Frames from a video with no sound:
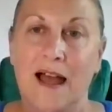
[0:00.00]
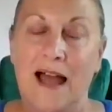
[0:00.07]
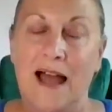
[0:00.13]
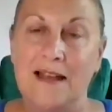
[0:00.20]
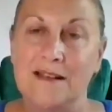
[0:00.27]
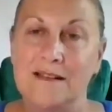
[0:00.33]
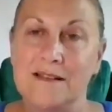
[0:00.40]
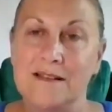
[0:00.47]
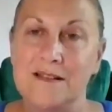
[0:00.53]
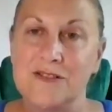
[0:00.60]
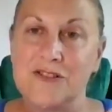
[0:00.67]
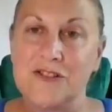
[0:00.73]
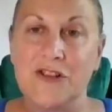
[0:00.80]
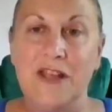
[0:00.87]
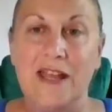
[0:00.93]
And
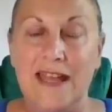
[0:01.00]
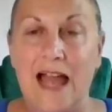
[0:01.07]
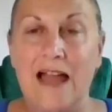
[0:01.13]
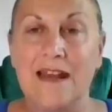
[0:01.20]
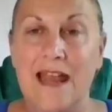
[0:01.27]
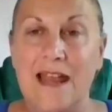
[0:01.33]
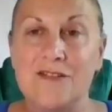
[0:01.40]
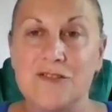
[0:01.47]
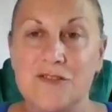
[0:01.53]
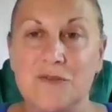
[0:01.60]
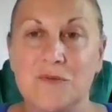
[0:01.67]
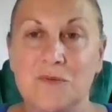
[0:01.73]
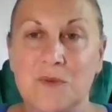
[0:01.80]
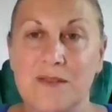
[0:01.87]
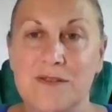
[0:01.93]
so you can end
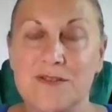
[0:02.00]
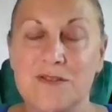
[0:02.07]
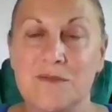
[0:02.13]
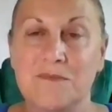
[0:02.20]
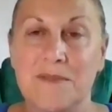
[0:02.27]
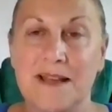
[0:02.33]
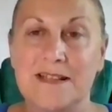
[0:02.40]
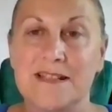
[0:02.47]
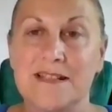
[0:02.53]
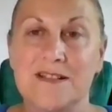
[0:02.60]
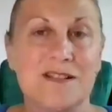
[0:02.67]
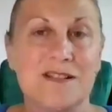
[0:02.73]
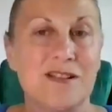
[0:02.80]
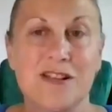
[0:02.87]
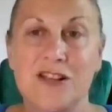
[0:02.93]
up with some
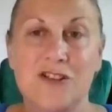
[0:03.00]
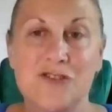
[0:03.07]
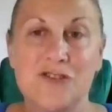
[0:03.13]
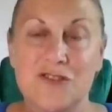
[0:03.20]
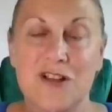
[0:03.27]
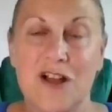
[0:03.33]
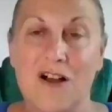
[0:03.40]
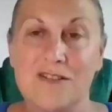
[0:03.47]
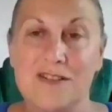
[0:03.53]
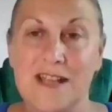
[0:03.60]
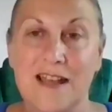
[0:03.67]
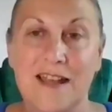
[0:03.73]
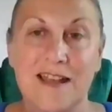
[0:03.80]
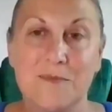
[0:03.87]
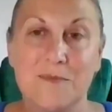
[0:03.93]
medicines that you just can't
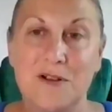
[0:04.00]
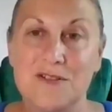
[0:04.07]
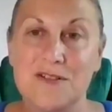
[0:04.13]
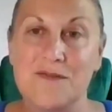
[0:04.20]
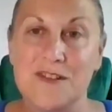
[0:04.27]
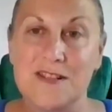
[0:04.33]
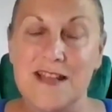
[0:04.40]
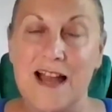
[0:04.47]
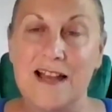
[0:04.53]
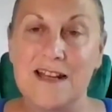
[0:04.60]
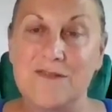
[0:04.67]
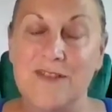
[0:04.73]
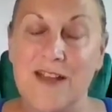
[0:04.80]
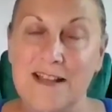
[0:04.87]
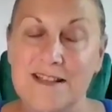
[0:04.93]
take because of the
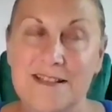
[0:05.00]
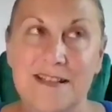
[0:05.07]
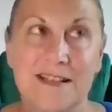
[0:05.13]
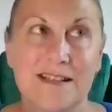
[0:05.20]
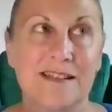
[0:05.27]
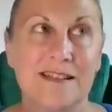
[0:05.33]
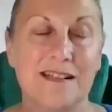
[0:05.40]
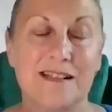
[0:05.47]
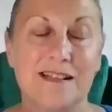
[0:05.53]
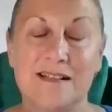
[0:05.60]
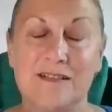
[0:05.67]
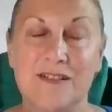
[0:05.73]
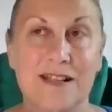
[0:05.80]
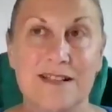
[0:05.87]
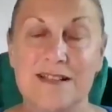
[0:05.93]
side effects, and
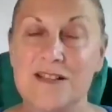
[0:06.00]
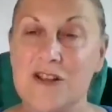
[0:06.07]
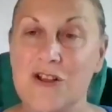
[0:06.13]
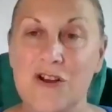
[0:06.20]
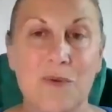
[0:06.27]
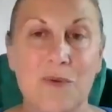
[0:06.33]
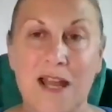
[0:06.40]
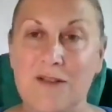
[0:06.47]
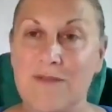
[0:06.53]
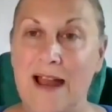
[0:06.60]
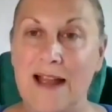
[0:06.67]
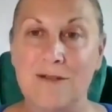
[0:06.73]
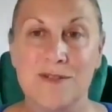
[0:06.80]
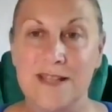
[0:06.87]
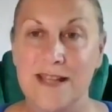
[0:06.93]
there's no way
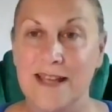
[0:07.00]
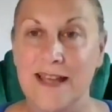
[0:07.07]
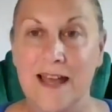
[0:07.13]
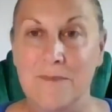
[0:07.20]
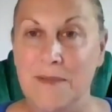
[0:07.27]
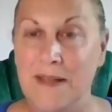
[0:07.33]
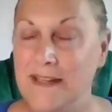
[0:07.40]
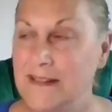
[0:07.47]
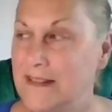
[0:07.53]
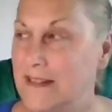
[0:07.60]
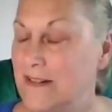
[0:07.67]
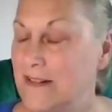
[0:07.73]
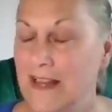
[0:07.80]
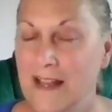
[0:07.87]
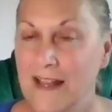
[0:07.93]
around it. I mean,
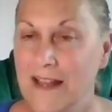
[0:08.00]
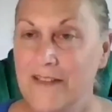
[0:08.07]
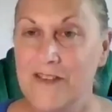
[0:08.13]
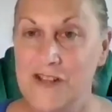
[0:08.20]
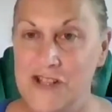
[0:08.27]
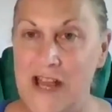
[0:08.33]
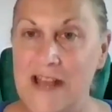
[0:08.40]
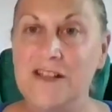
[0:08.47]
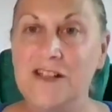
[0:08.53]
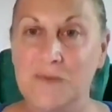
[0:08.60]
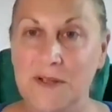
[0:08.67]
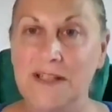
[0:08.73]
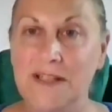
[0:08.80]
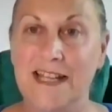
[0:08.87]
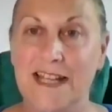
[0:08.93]
that there
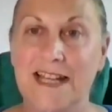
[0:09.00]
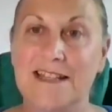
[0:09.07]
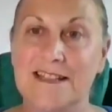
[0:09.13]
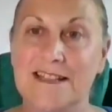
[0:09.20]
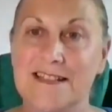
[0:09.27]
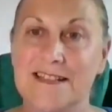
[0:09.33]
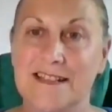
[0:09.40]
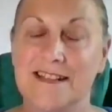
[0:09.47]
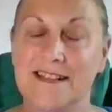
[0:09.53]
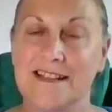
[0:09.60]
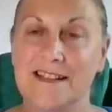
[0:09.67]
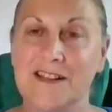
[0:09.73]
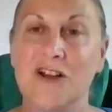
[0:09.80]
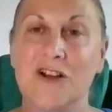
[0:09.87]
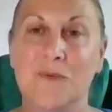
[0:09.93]
genuinely is
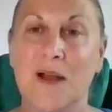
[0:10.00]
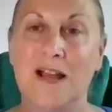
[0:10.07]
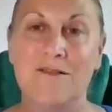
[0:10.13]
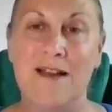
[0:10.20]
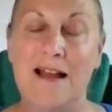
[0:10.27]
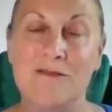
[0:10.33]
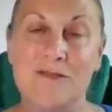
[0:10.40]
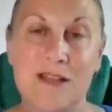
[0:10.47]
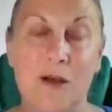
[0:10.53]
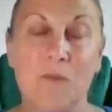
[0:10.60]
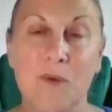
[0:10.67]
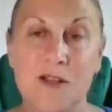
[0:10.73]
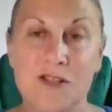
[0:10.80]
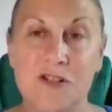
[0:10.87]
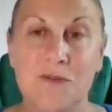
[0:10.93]
no way around it.
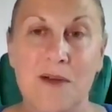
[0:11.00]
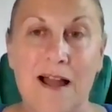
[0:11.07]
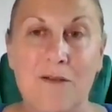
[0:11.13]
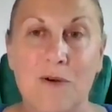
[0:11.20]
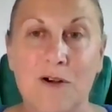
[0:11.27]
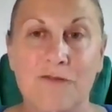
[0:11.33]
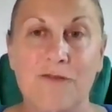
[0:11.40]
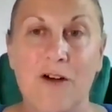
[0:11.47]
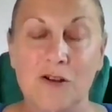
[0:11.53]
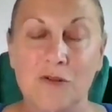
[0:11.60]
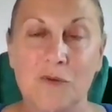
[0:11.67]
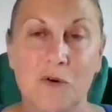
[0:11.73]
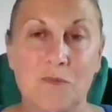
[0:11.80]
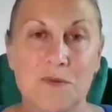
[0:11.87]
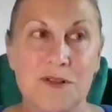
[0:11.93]
And we do our
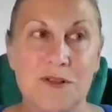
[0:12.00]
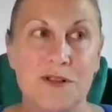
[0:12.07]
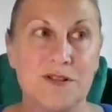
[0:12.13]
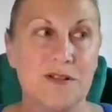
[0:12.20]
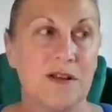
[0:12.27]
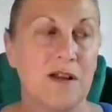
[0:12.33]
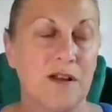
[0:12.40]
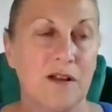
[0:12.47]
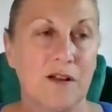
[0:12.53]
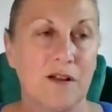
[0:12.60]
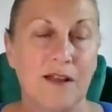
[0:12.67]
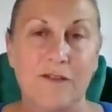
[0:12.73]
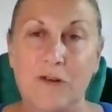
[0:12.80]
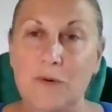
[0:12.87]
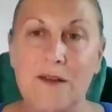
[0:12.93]
follow-ups as,
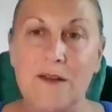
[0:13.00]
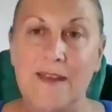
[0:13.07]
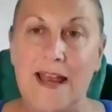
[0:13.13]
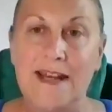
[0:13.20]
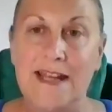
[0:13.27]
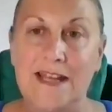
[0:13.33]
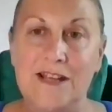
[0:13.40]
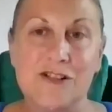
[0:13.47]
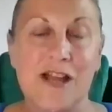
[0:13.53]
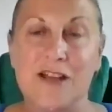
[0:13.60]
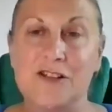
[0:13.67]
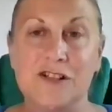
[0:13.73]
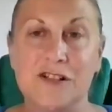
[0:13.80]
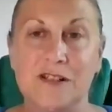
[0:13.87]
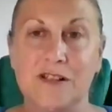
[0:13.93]
if you're in the
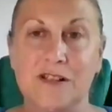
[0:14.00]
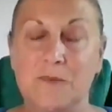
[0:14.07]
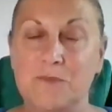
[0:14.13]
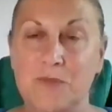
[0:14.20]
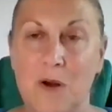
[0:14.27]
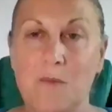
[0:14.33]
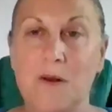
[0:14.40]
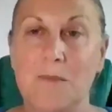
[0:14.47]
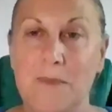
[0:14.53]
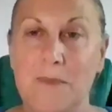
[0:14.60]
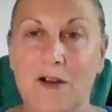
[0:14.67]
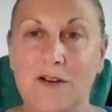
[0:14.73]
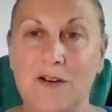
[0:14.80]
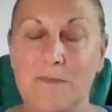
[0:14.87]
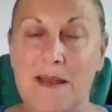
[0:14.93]
NHS, you'd probably
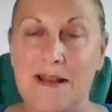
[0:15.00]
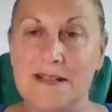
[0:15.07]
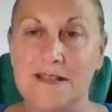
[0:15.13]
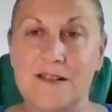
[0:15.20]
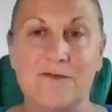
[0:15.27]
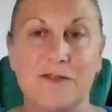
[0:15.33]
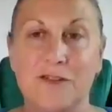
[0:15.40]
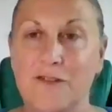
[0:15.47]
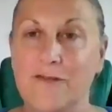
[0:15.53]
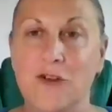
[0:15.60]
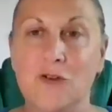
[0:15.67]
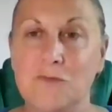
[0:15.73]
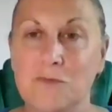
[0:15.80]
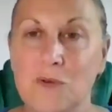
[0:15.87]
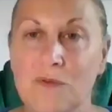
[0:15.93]
be on a medicine for a
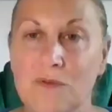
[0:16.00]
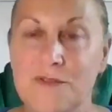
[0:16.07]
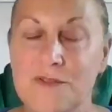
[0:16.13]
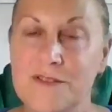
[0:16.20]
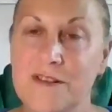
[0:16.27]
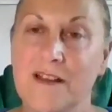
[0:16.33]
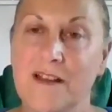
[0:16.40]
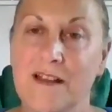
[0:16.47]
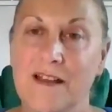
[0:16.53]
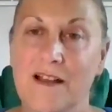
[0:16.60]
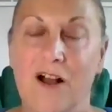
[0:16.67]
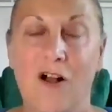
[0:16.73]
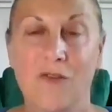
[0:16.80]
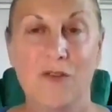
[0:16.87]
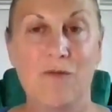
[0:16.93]
few months
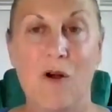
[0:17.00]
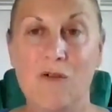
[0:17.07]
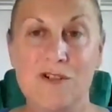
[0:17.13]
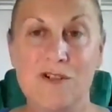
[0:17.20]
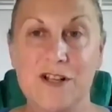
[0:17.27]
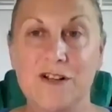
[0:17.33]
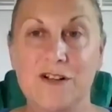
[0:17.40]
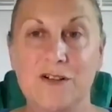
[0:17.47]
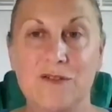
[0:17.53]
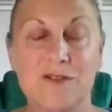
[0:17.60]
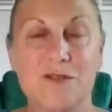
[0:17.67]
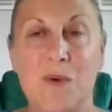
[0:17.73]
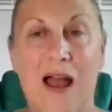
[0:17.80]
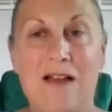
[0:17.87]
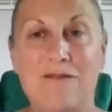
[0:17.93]
on the wrong
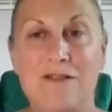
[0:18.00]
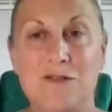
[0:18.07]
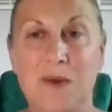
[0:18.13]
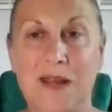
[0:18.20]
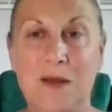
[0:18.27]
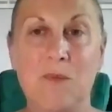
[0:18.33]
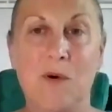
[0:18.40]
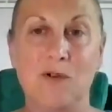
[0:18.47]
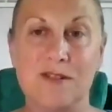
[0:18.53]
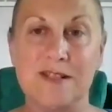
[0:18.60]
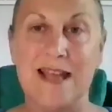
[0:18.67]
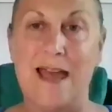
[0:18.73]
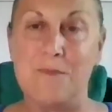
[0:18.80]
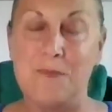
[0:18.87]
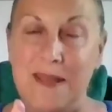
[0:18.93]
dose, whereas we want
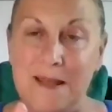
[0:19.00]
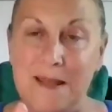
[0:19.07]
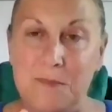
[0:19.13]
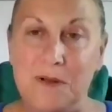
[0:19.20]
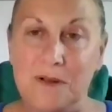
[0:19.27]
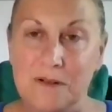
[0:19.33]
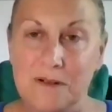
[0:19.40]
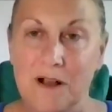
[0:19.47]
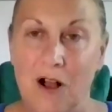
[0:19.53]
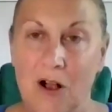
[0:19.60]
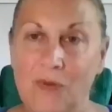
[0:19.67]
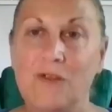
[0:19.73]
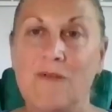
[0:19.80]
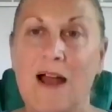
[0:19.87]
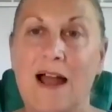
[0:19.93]
to get people
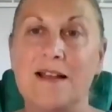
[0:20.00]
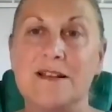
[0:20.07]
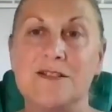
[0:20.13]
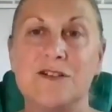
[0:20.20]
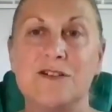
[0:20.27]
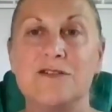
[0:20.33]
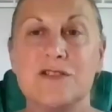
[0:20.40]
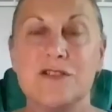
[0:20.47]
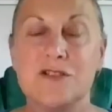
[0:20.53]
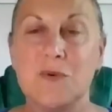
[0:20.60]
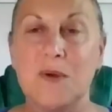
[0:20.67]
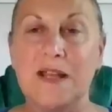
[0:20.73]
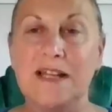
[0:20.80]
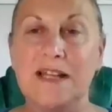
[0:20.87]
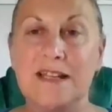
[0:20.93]
on the right dose as
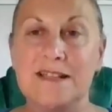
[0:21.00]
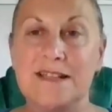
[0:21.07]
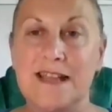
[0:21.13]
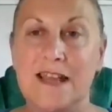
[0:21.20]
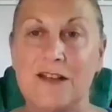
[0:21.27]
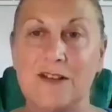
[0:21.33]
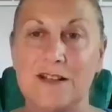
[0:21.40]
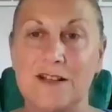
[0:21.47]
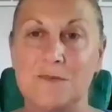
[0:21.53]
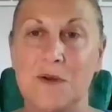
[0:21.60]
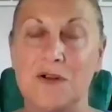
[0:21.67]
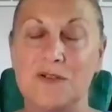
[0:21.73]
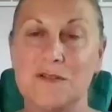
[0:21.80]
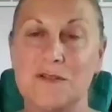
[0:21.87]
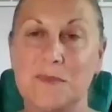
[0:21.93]
quickly and safely as
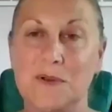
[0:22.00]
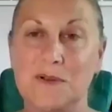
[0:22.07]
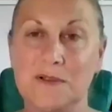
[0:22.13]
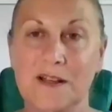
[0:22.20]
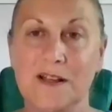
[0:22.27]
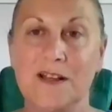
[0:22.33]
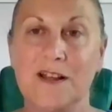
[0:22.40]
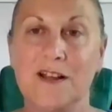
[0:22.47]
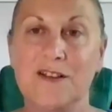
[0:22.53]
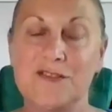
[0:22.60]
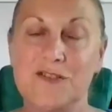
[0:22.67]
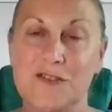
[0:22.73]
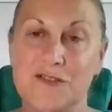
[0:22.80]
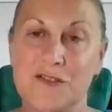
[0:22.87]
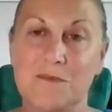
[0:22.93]
possible.
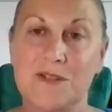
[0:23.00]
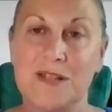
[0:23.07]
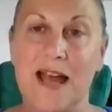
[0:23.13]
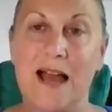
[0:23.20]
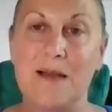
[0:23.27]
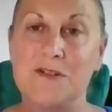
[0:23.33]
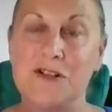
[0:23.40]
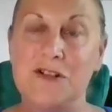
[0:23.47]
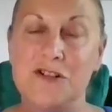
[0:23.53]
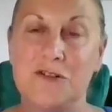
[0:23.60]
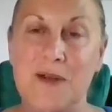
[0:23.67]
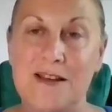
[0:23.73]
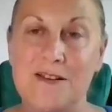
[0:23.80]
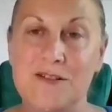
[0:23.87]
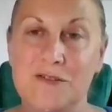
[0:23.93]
So sometimes you
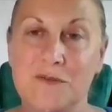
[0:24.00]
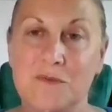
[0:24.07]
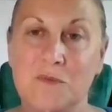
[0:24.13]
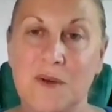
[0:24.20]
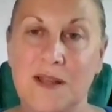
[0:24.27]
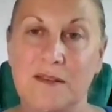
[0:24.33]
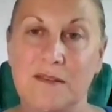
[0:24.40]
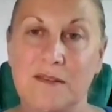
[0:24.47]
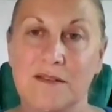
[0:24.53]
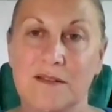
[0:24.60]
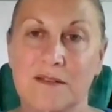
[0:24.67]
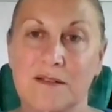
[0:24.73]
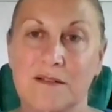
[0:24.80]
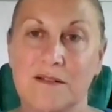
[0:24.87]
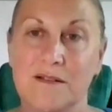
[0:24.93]
do end up with
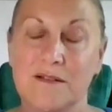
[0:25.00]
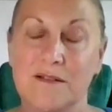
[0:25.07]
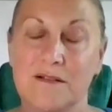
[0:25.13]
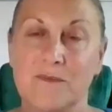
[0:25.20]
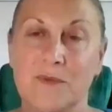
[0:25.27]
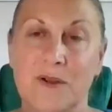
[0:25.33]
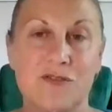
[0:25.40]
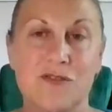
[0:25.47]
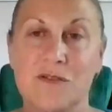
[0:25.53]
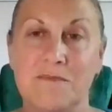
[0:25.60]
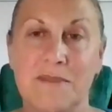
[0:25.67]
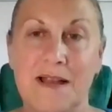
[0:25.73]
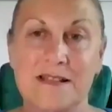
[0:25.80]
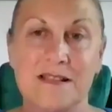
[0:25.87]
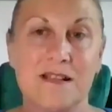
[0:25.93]

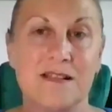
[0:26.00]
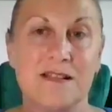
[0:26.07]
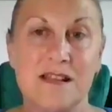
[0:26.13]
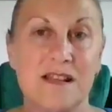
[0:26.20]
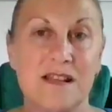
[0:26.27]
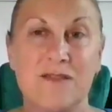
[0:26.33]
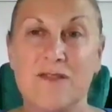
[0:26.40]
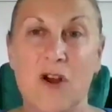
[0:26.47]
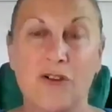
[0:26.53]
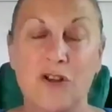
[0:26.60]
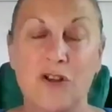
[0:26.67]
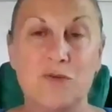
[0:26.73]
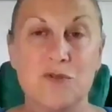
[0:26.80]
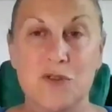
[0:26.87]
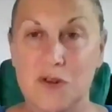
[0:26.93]
some medicines that you've not
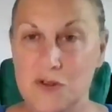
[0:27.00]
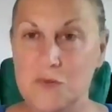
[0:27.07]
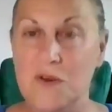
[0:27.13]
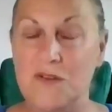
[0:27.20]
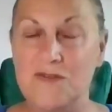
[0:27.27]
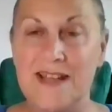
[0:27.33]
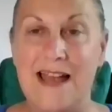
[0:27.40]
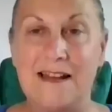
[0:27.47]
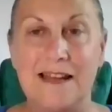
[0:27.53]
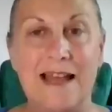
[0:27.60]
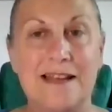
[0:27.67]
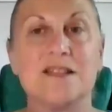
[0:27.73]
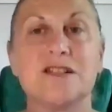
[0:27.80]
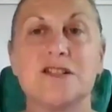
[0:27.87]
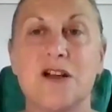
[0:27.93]
used because we've said,
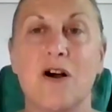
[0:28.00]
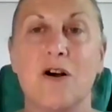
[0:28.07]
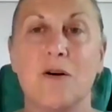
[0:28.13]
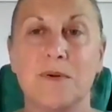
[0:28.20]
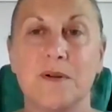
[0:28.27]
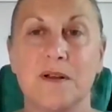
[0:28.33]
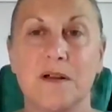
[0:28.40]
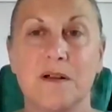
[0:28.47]
let's stop.